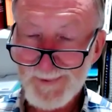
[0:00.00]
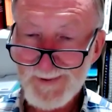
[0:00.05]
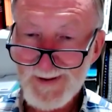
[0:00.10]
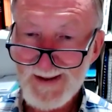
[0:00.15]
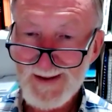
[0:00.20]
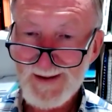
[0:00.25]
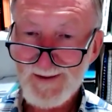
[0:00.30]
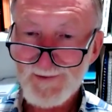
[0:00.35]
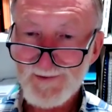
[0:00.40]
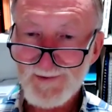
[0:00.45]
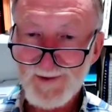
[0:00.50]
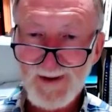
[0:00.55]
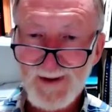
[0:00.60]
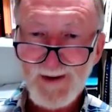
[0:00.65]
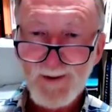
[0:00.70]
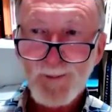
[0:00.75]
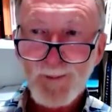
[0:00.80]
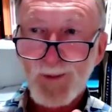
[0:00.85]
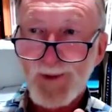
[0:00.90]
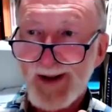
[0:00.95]
plugs
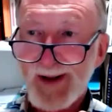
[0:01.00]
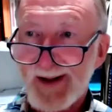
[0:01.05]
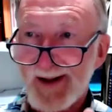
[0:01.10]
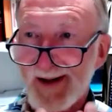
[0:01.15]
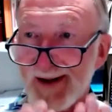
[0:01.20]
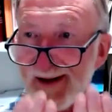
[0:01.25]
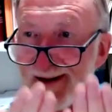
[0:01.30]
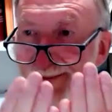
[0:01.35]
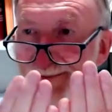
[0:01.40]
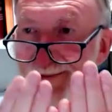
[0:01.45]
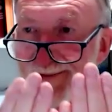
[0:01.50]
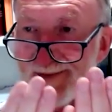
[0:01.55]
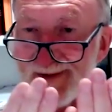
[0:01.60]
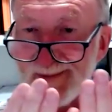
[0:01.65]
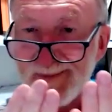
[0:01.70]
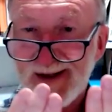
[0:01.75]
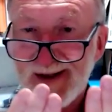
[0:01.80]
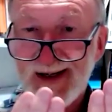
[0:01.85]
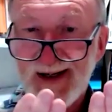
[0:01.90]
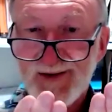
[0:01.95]
where, see
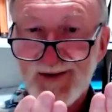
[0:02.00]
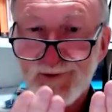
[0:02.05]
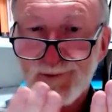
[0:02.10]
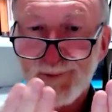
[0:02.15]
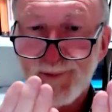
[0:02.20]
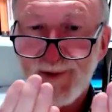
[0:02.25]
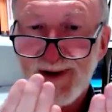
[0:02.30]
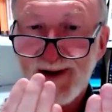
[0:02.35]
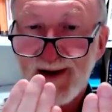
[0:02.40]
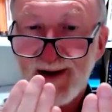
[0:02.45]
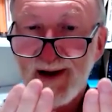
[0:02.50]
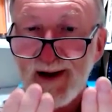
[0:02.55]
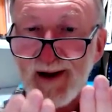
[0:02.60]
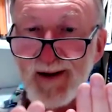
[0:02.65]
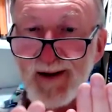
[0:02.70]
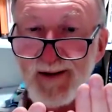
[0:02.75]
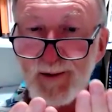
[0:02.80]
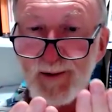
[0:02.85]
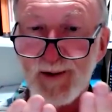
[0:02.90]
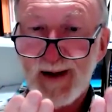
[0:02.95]
my hands,
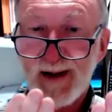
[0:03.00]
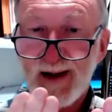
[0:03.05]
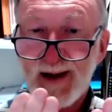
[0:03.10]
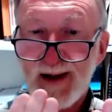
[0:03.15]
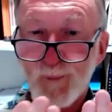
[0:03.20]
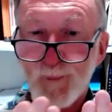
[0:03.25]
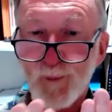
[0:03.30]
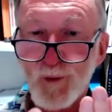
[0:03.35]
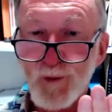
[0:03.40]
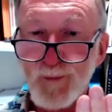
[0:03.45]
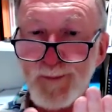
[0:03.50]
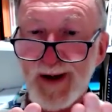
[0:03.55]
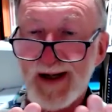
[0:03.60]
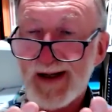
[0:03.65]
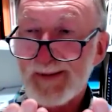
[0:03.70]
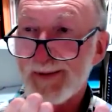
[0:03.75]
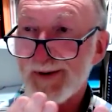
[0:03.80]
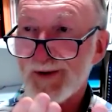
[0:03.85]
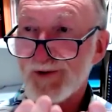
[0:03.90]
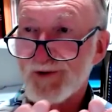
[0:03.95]
where
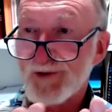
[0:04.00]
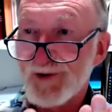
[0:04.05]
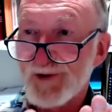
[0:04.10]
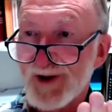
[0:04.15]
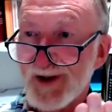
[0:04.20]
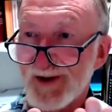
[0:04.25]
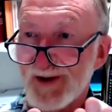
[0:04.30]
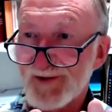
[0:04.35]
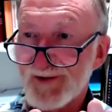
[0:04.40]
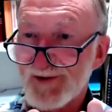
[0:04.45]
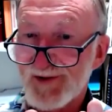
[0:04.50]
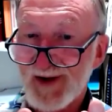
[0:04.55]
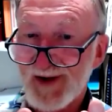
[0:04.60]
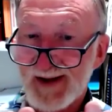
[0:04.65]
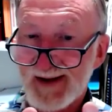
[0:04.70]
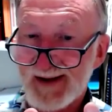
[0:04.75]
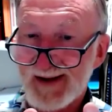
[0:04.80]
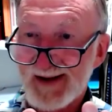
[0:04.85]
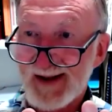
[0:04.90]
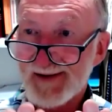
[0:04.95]
wallpaper joins, they
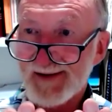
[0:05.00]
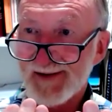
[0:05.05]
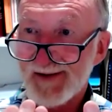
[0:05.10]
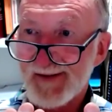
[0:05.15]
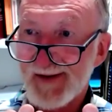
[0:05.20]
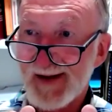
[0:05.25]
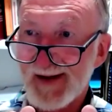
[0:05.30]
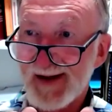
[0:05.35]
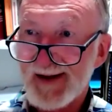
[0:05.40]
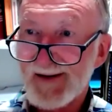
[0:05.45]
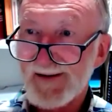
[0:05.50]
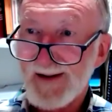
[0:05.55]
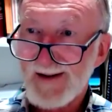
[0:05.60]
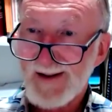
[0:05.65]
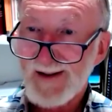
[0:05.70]
can get under that.